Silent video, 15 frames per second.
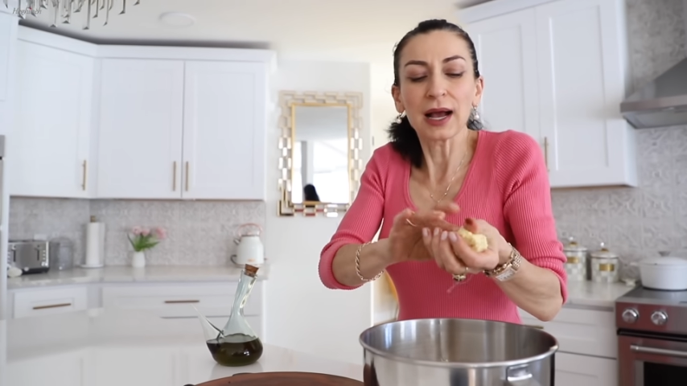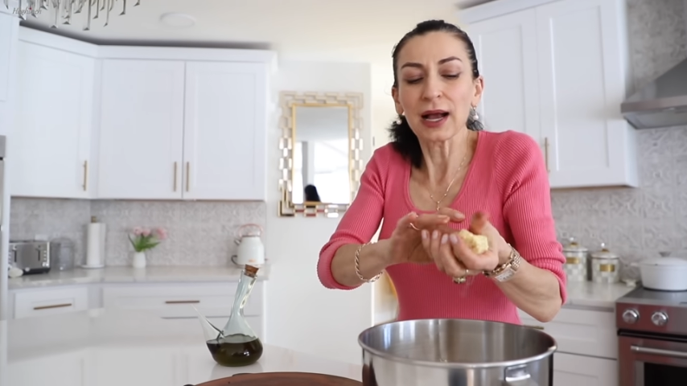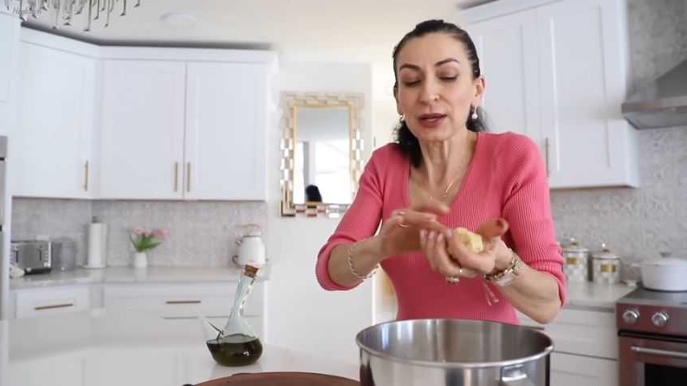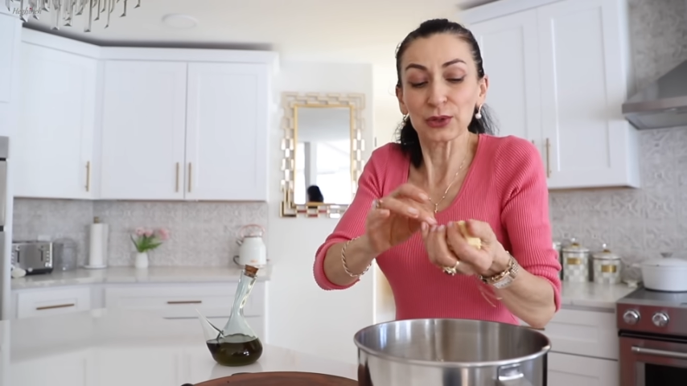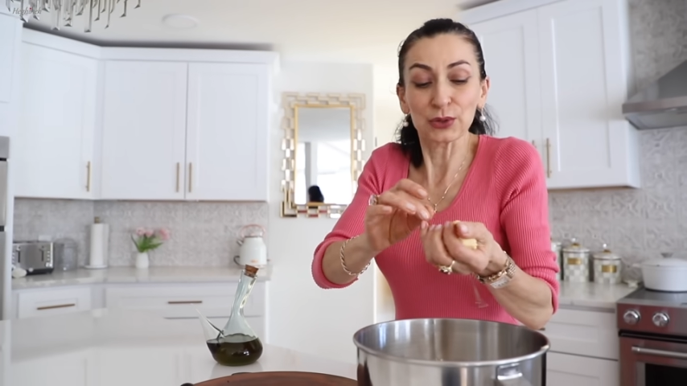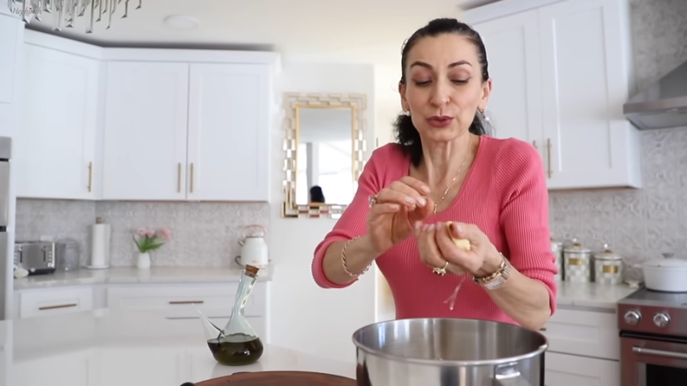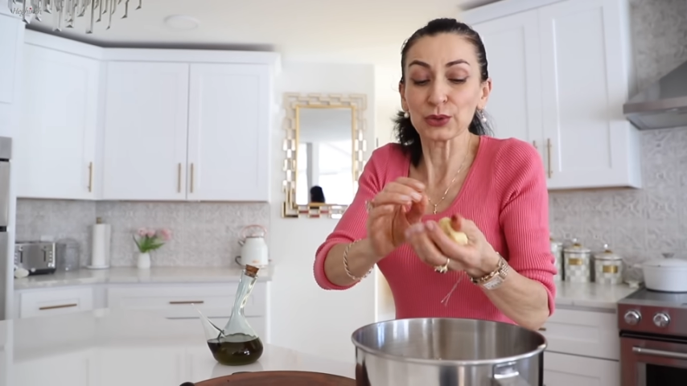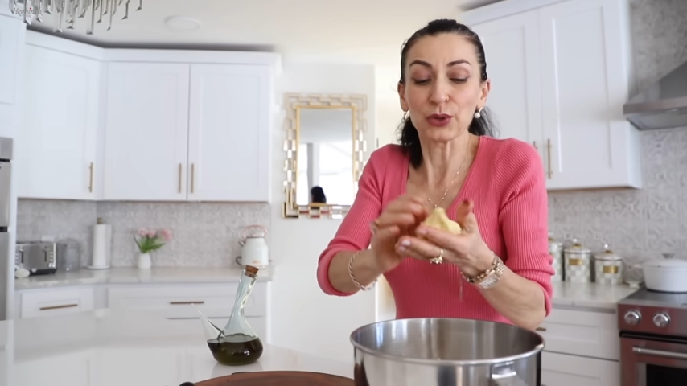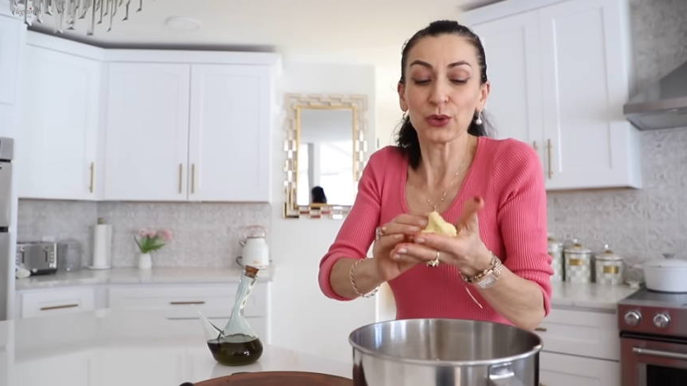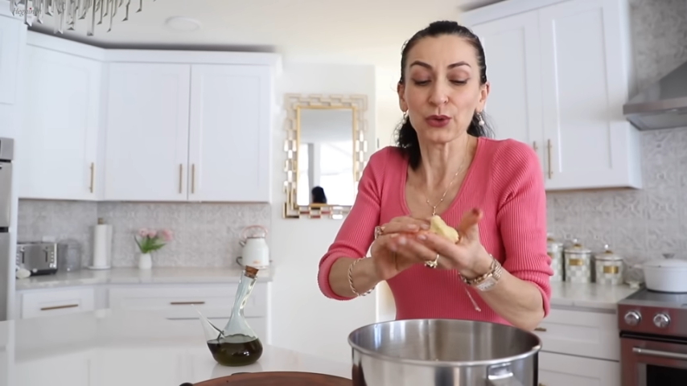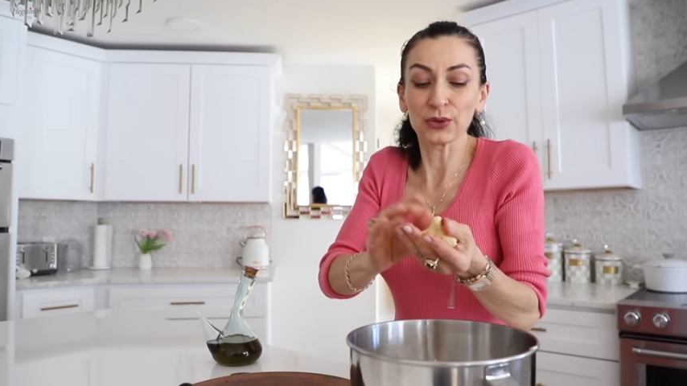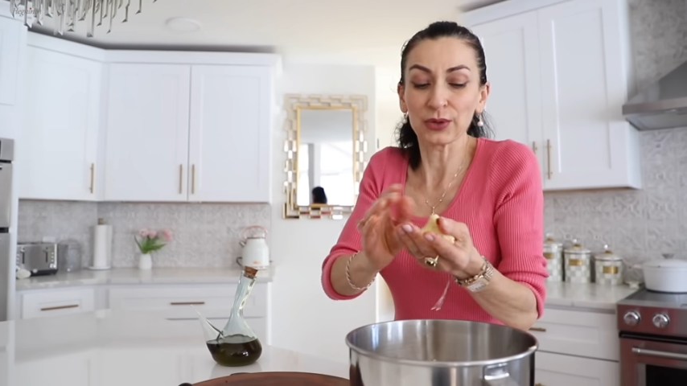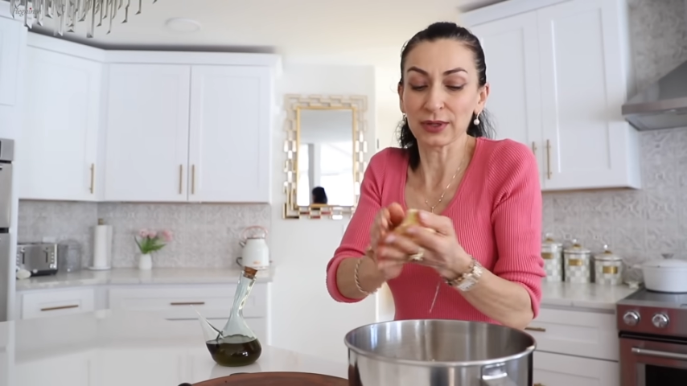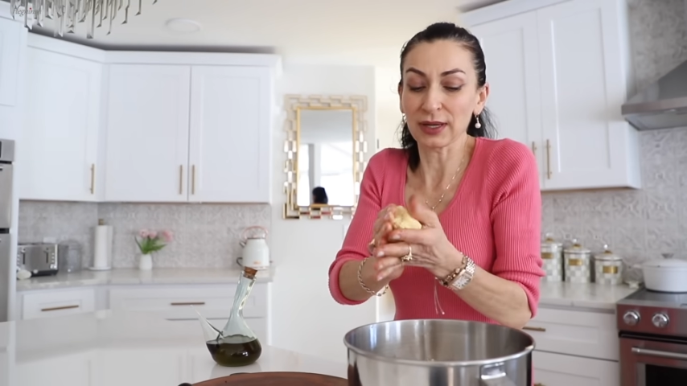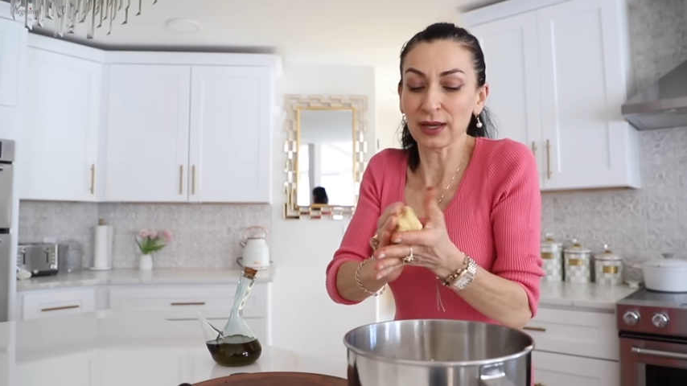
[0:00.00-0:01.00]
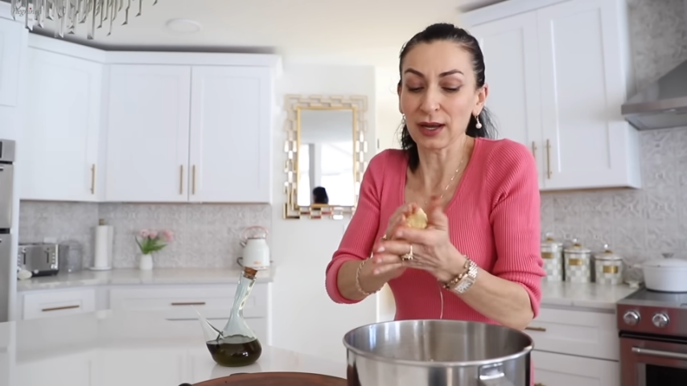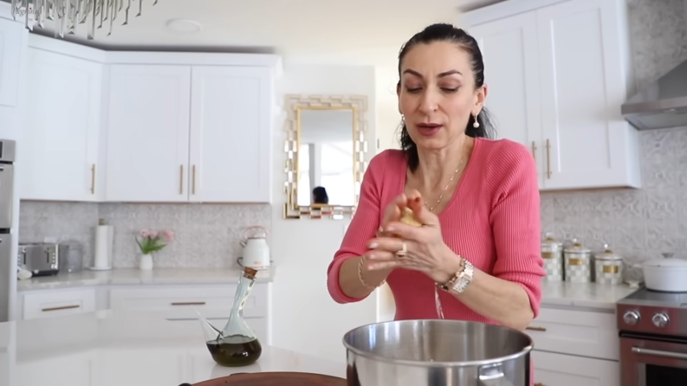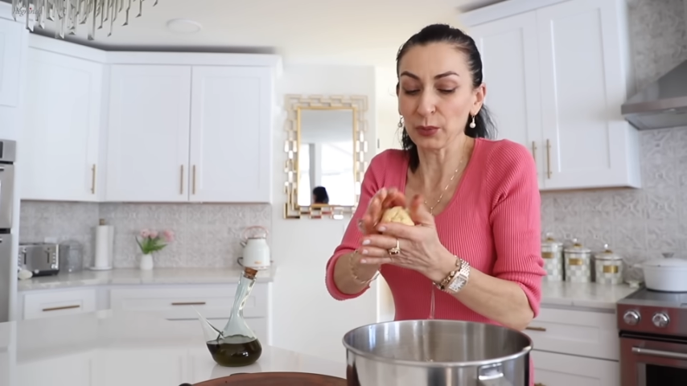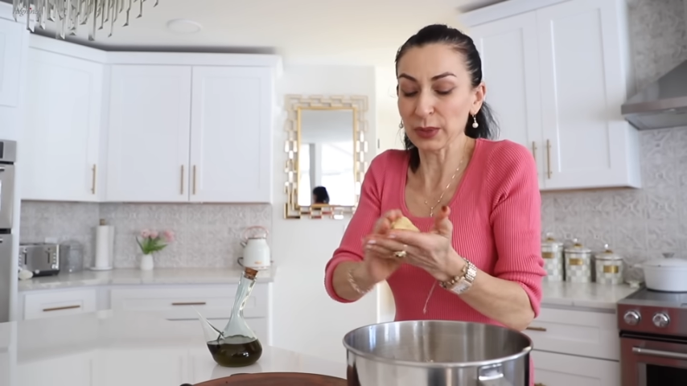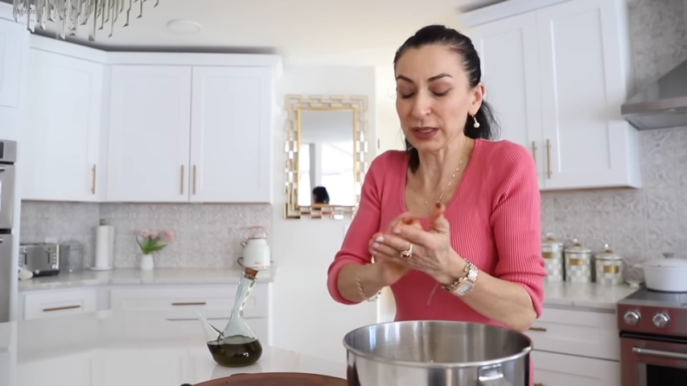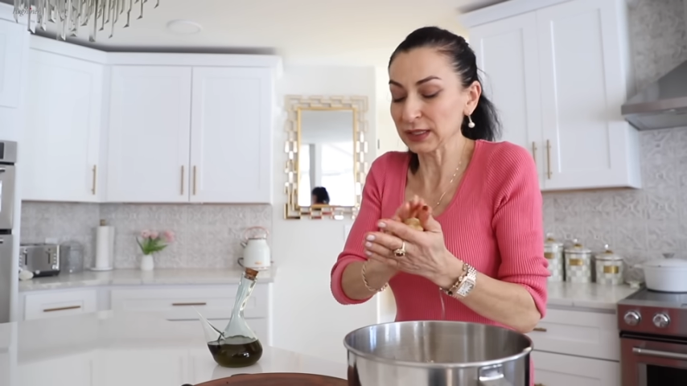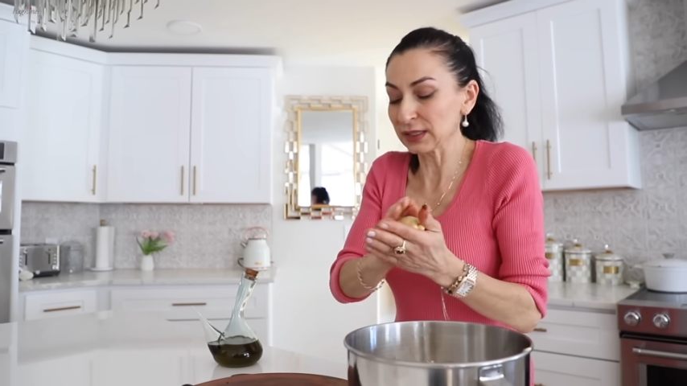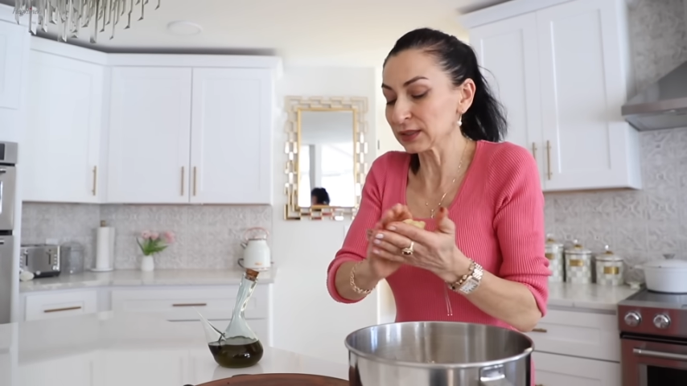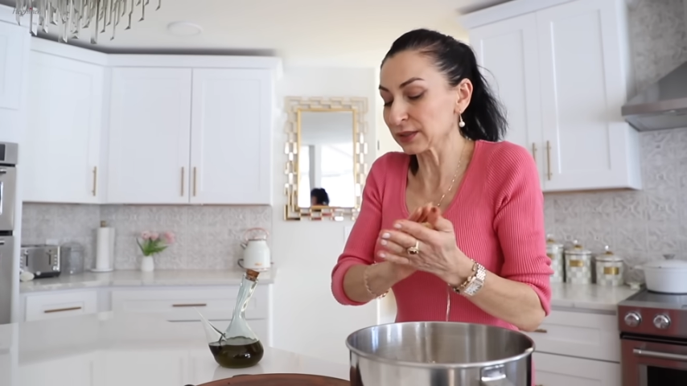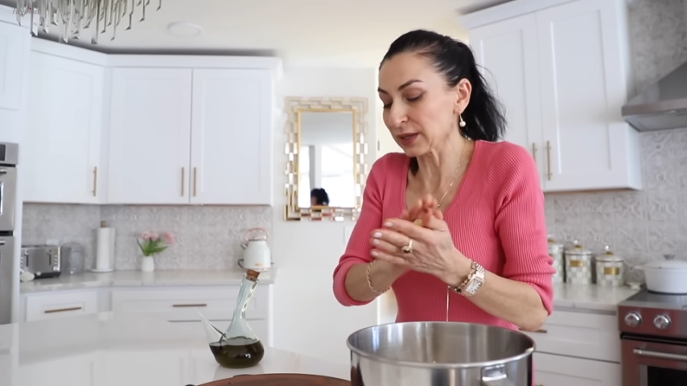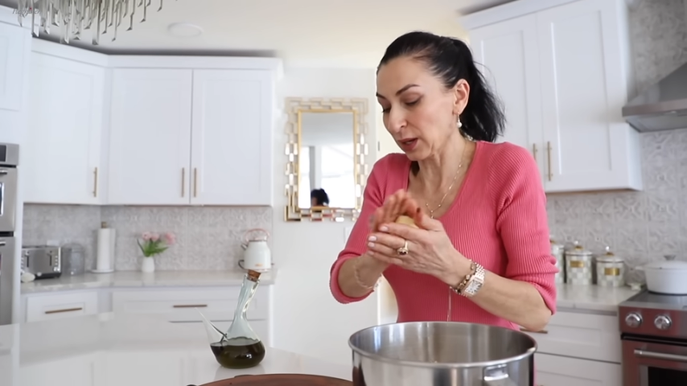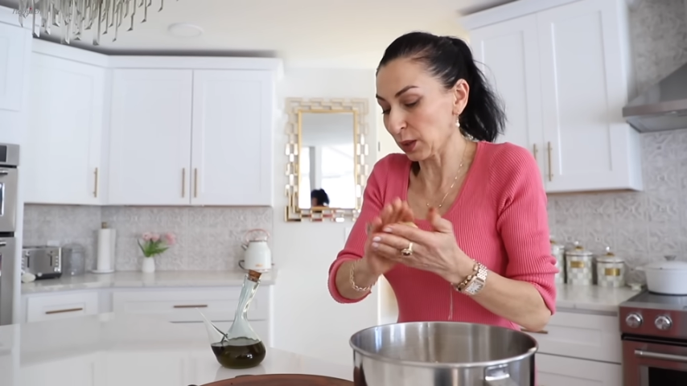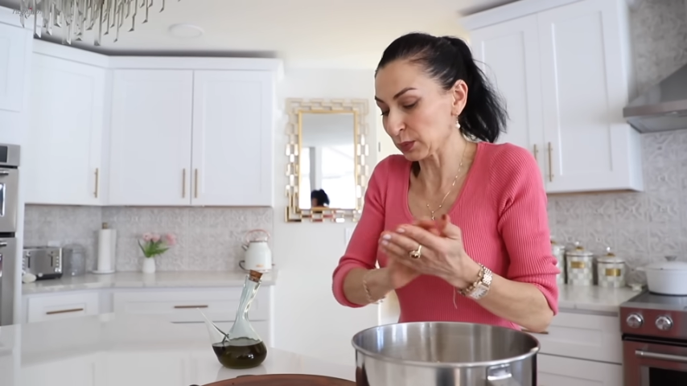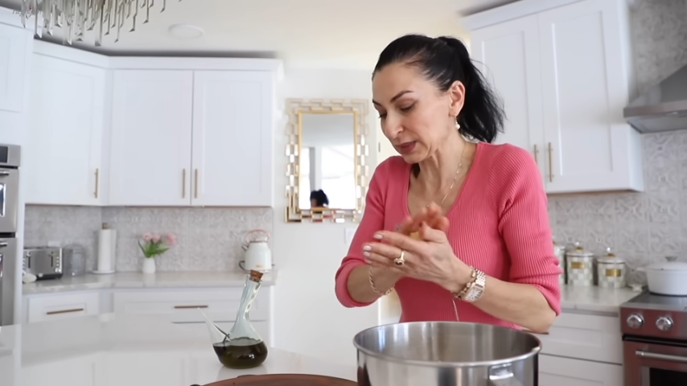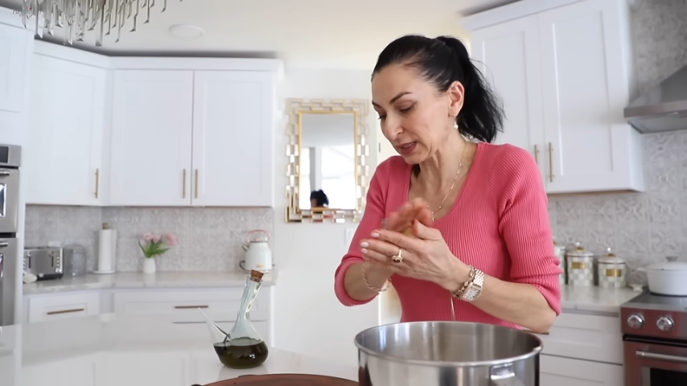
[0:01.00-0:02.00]
I don't know how many
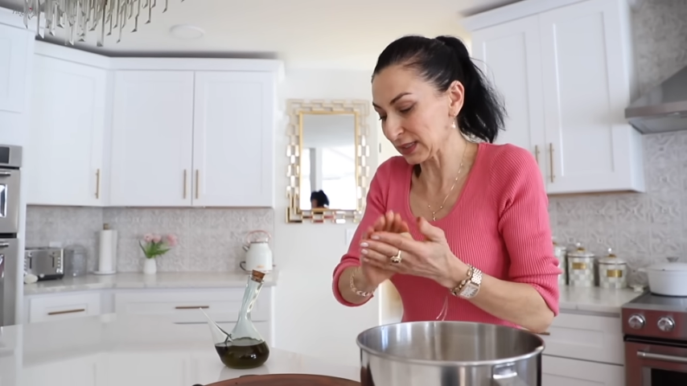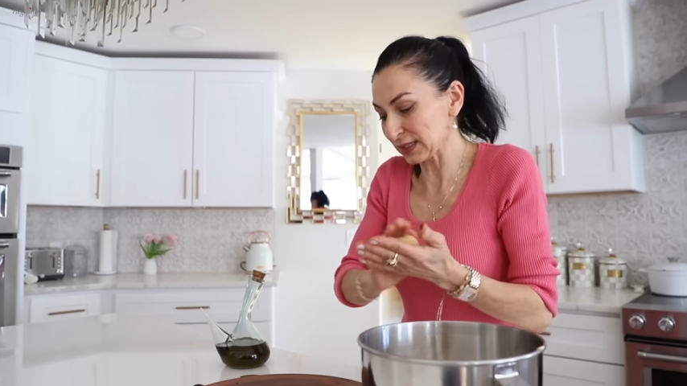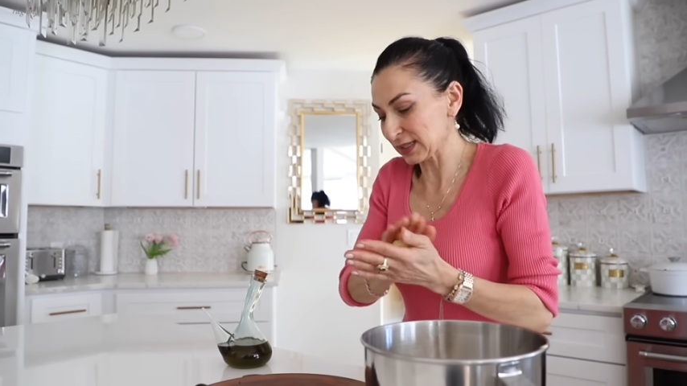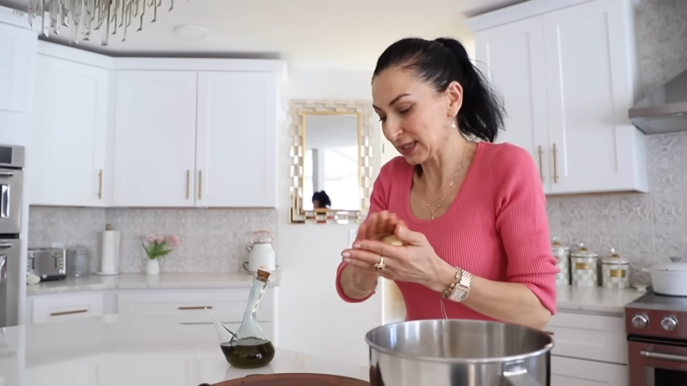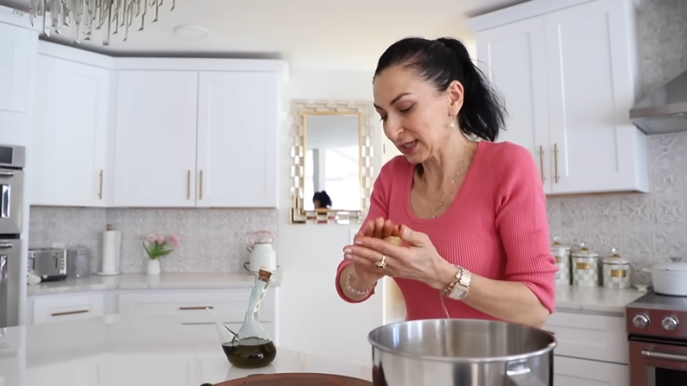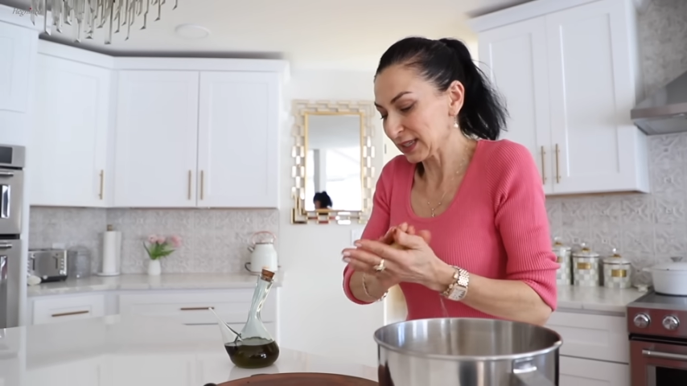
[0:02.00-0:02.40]
grams.